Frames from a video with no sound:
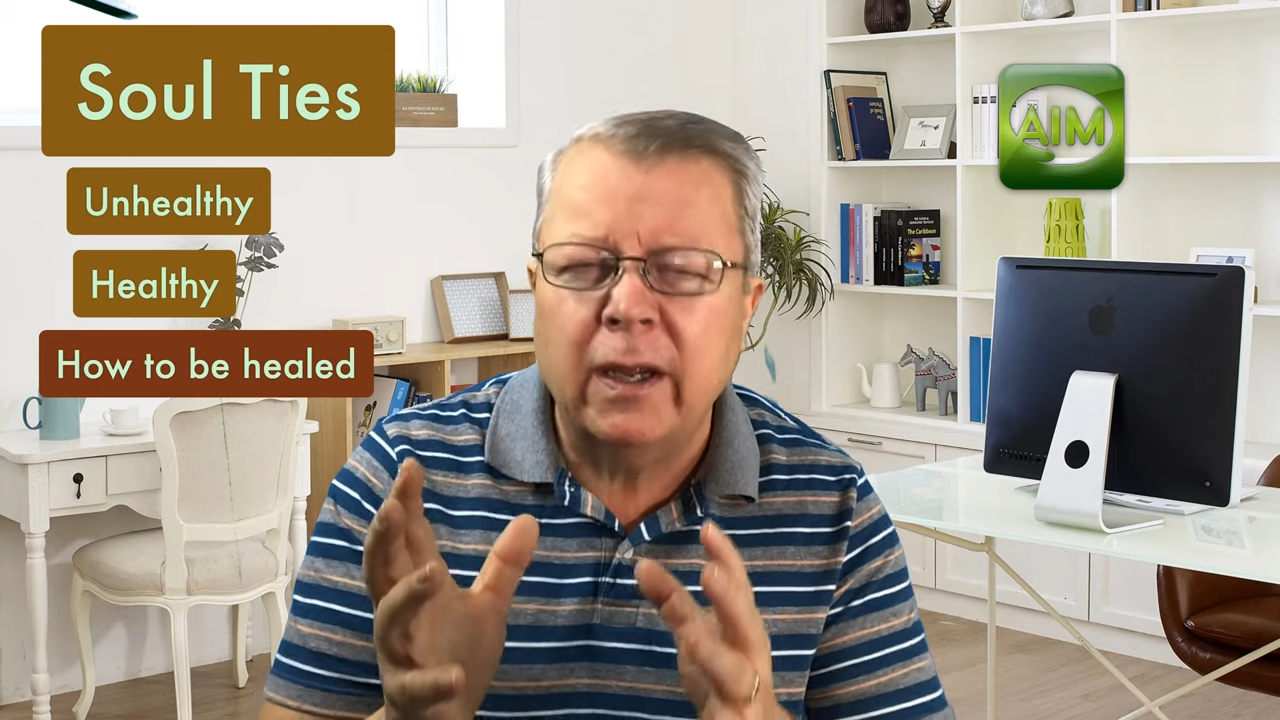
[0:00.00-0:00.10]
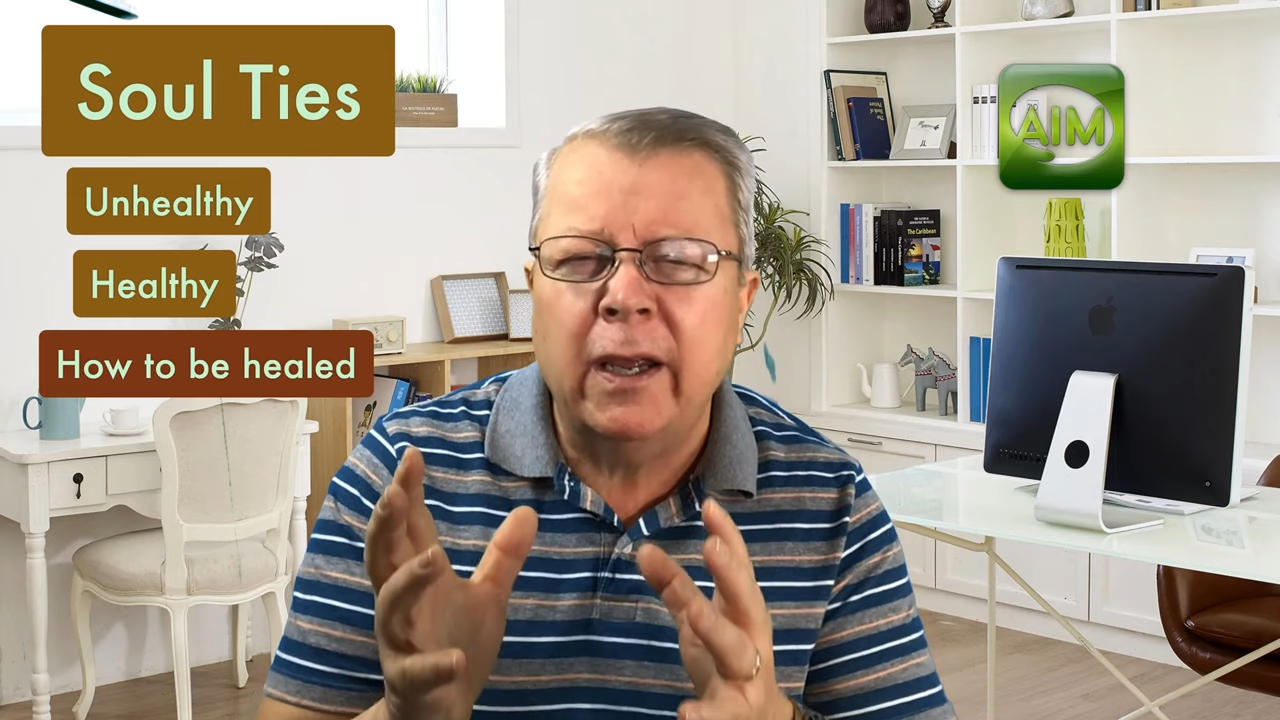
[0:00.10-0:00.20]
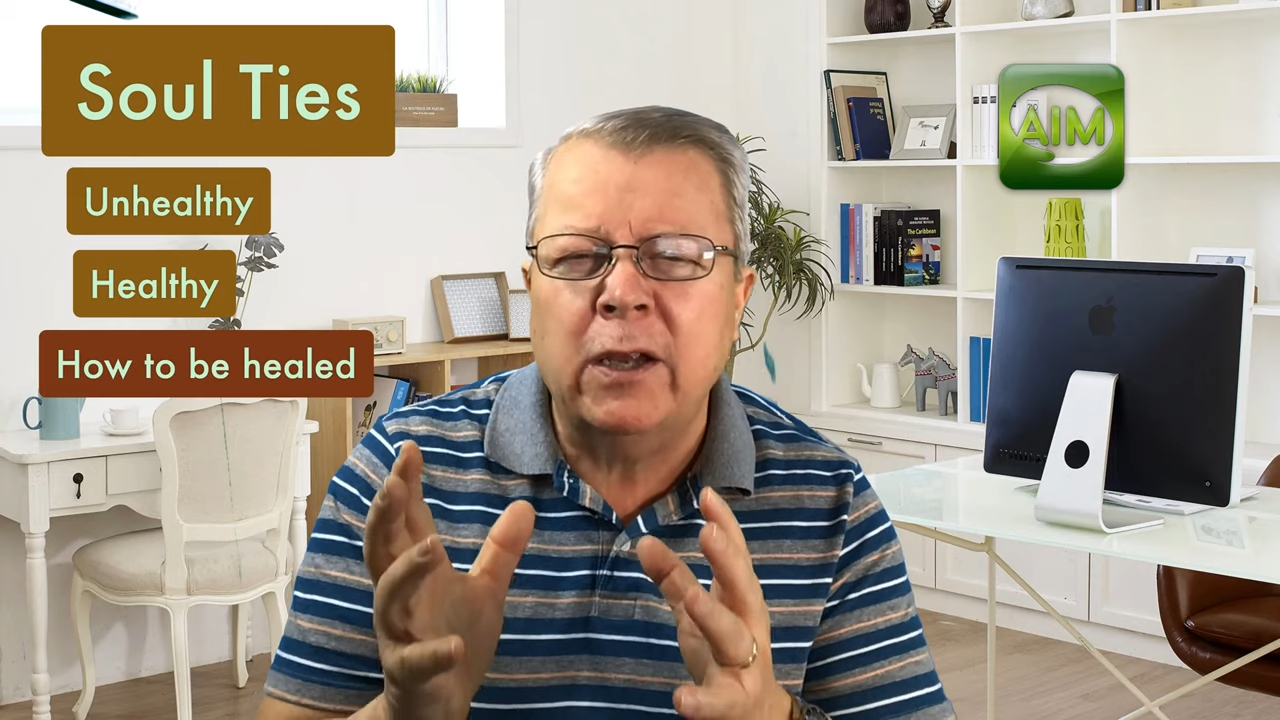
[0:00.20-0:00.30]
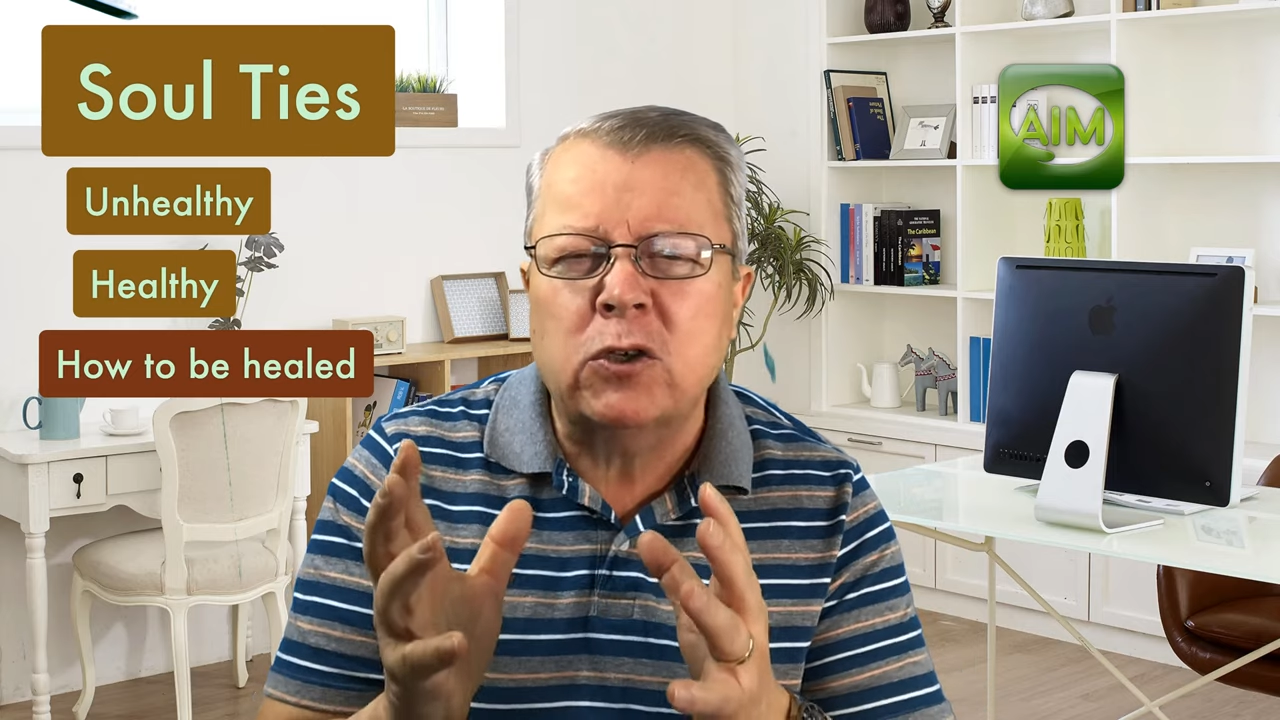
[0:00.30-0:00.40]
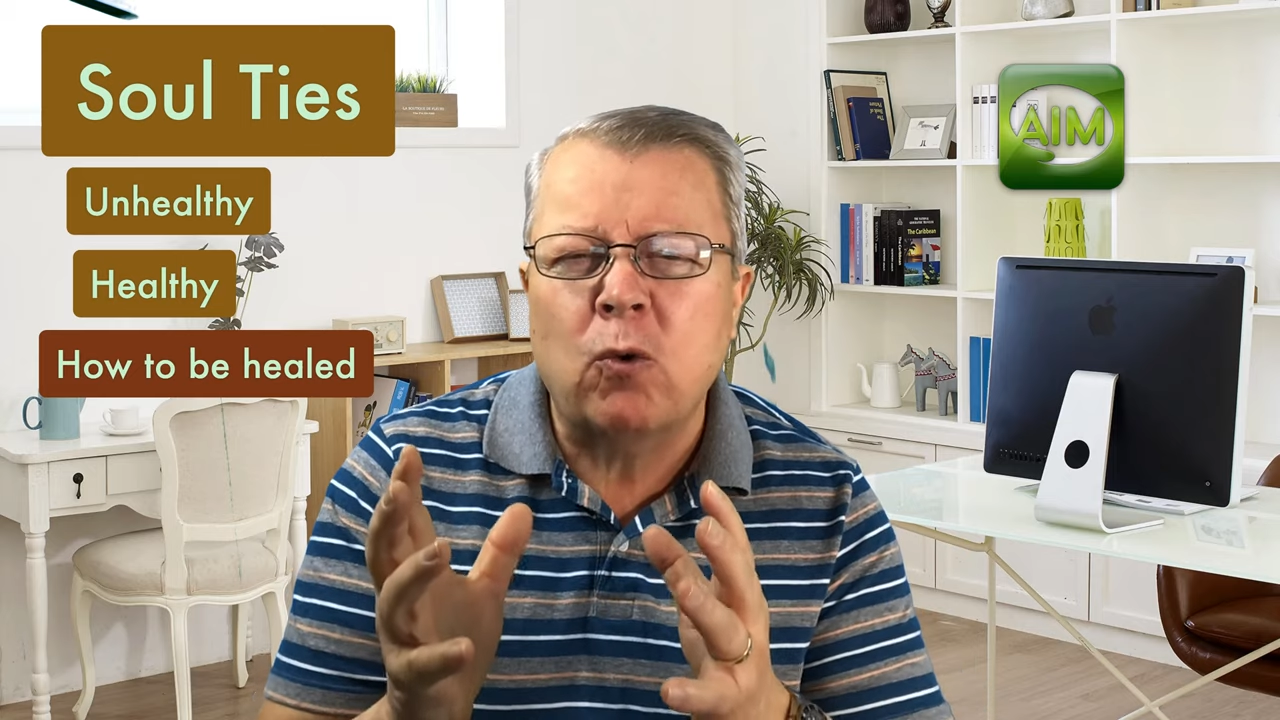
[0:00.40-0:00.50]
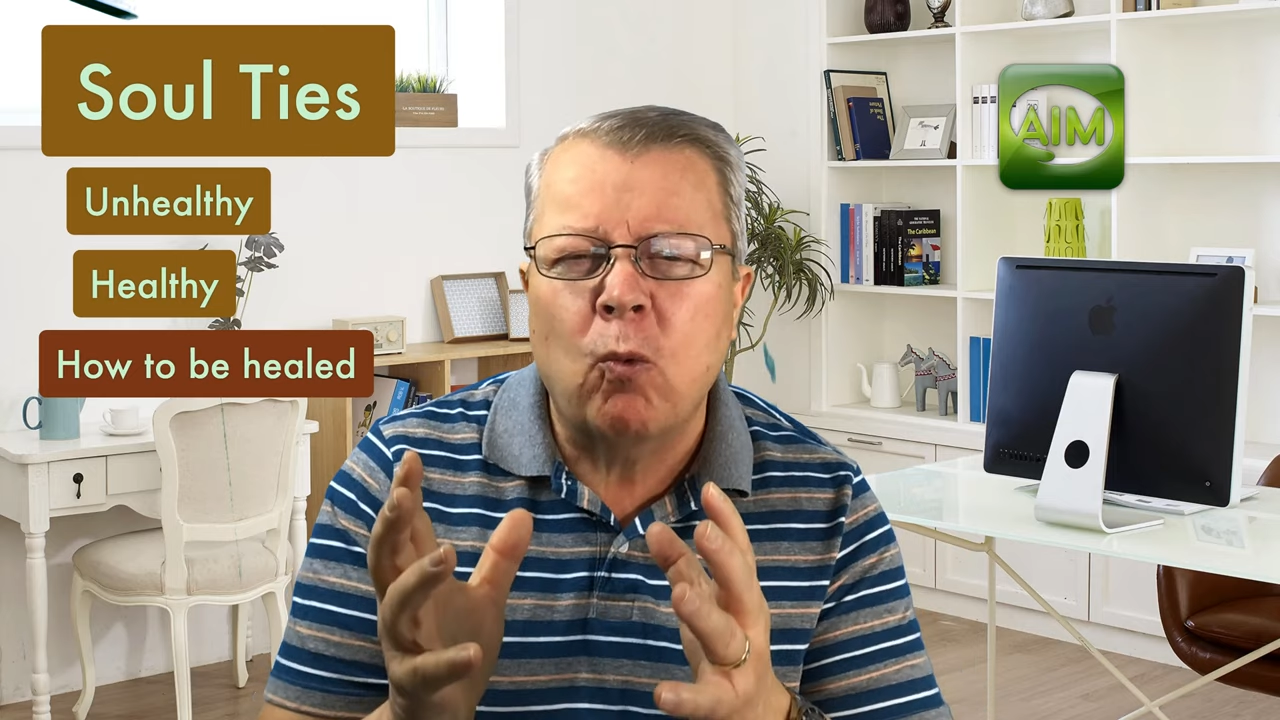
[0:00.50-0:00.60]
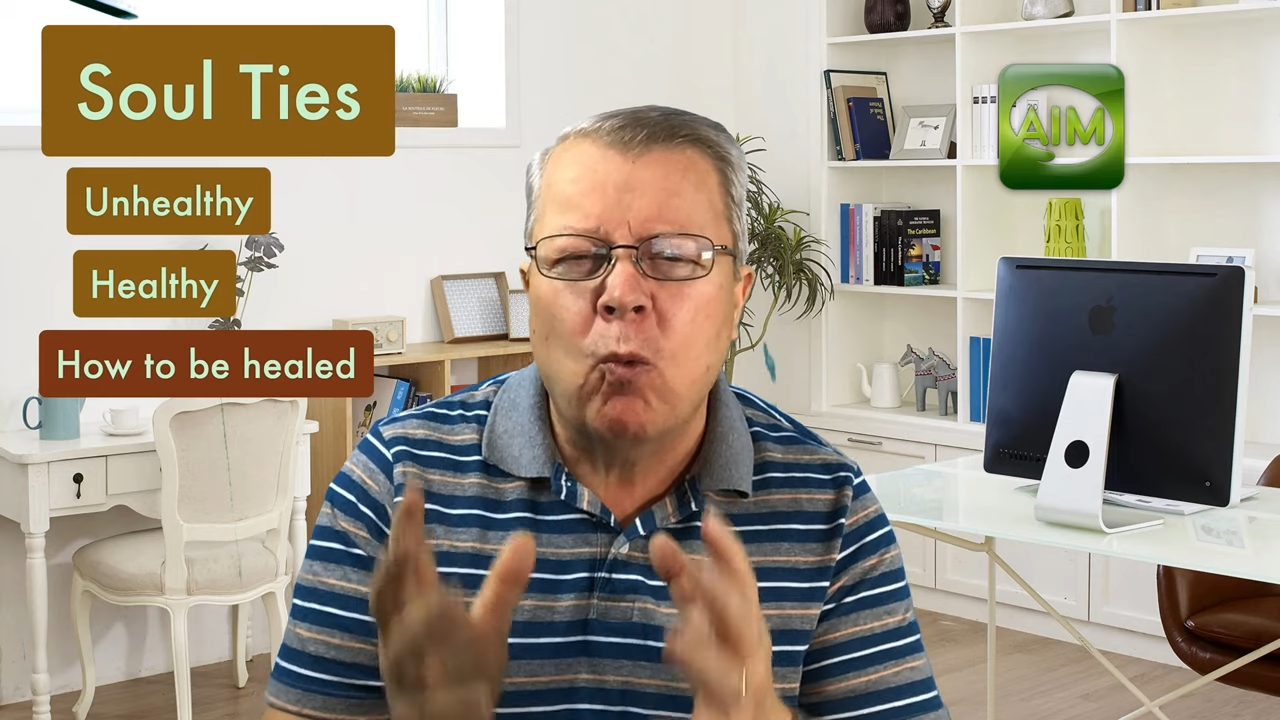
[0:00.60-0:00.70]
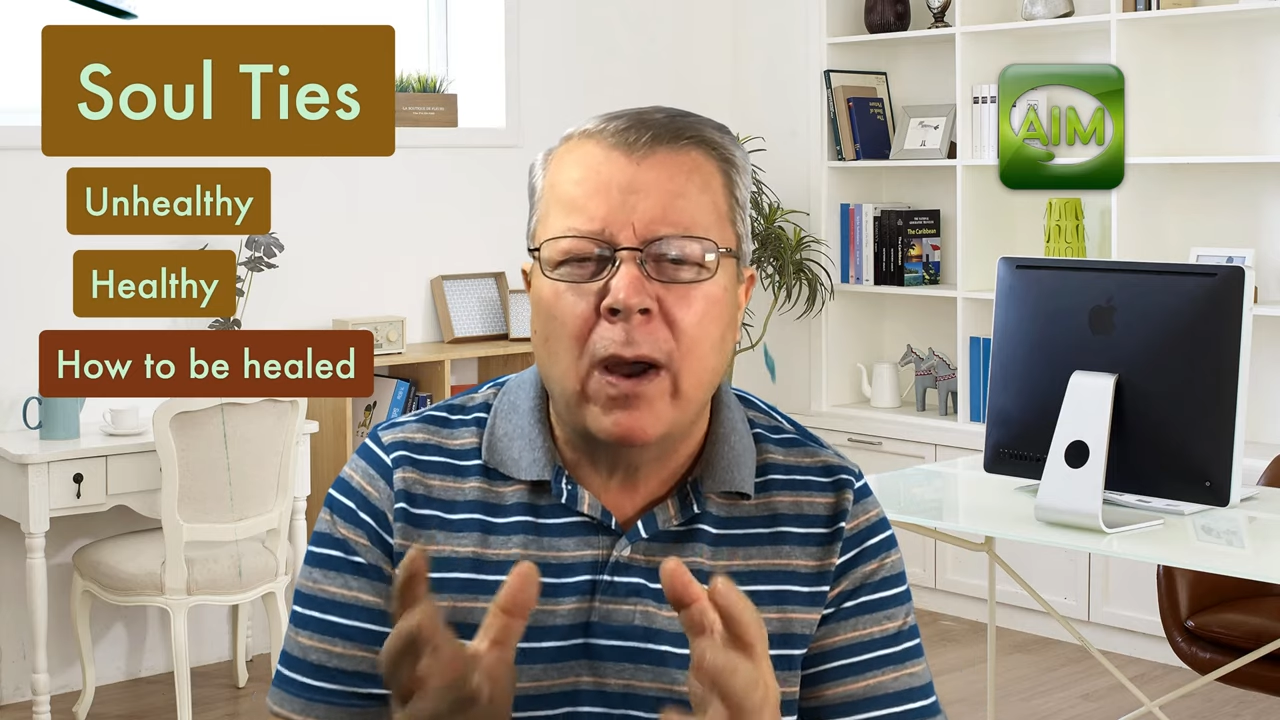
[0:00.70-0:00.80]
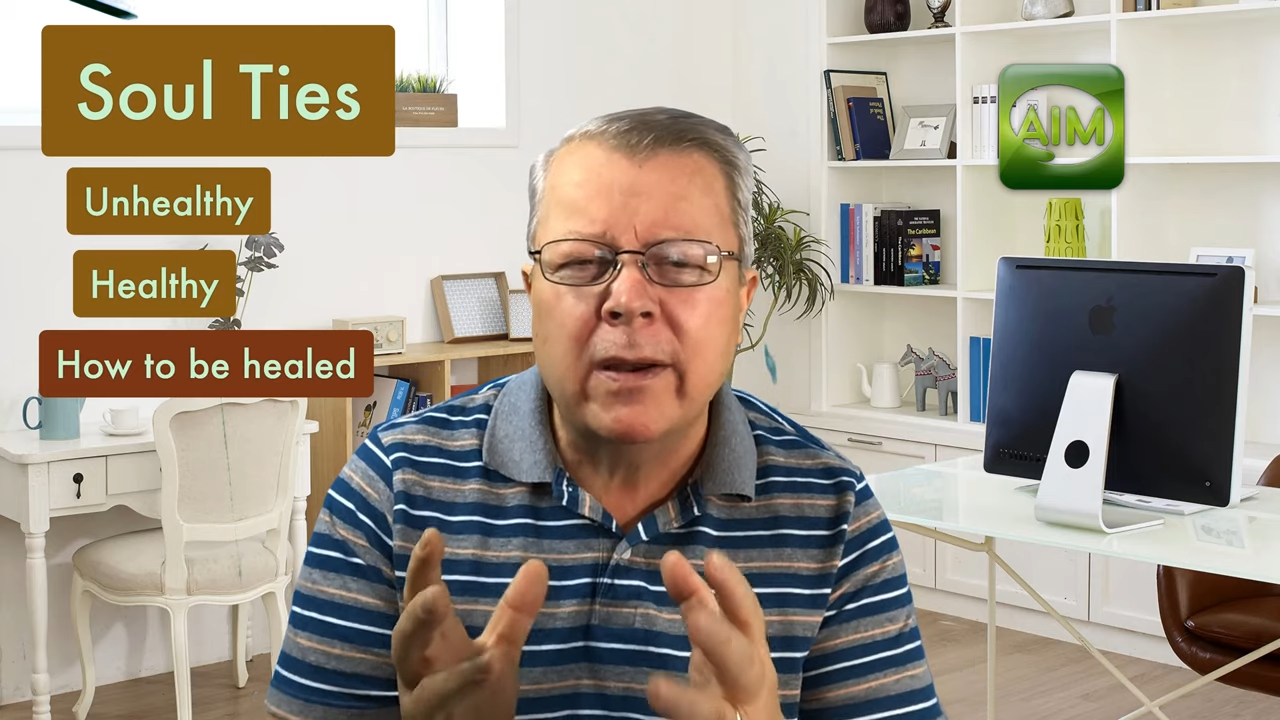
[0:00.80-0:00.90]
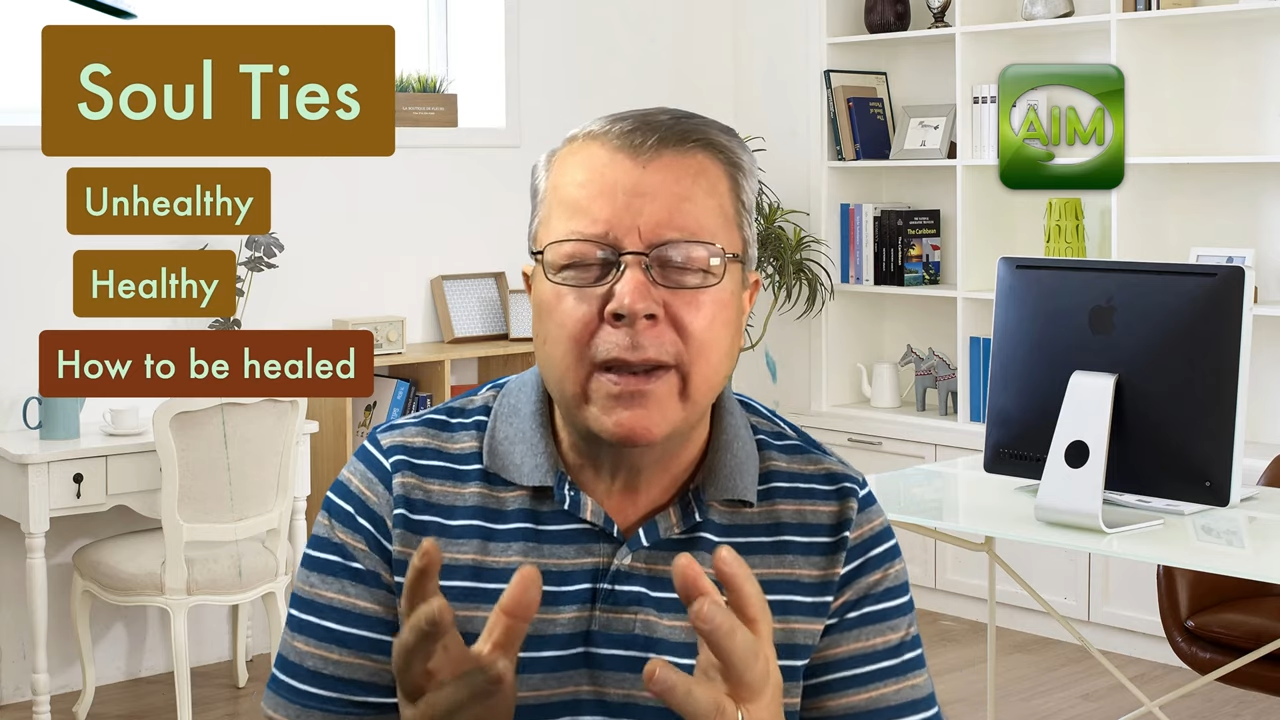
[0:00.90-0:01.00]
is
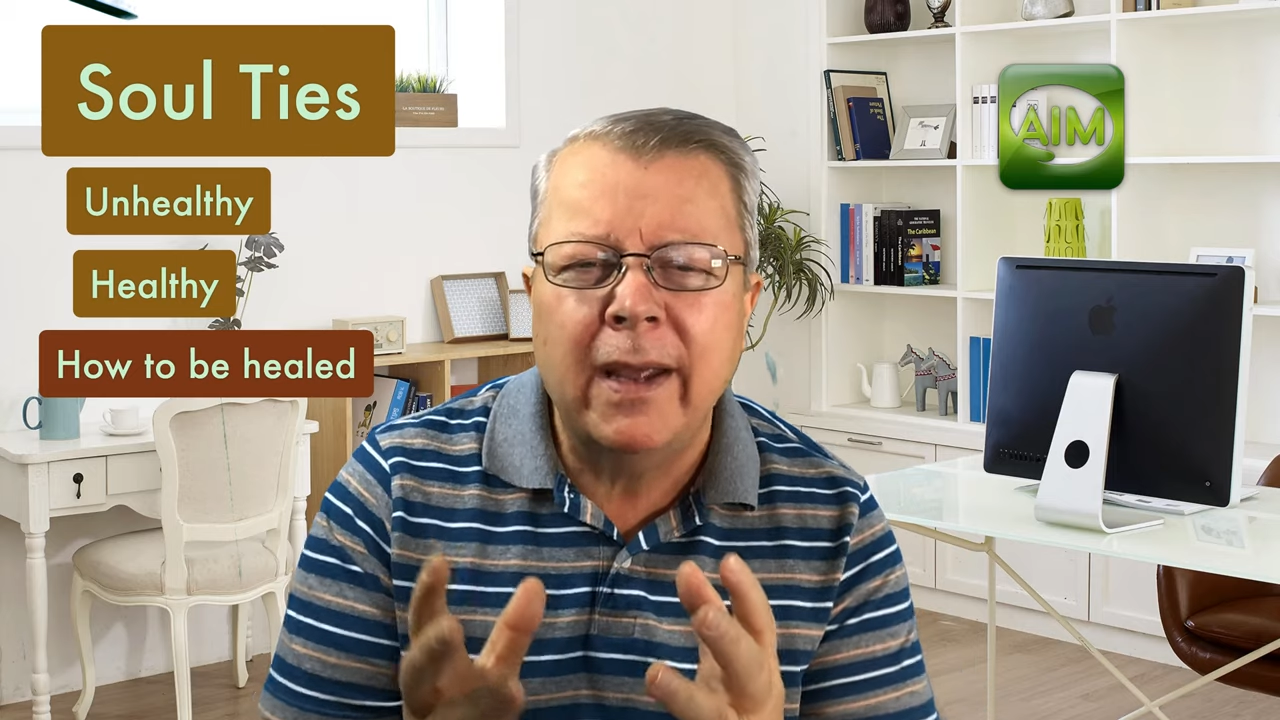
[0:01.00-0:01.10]
one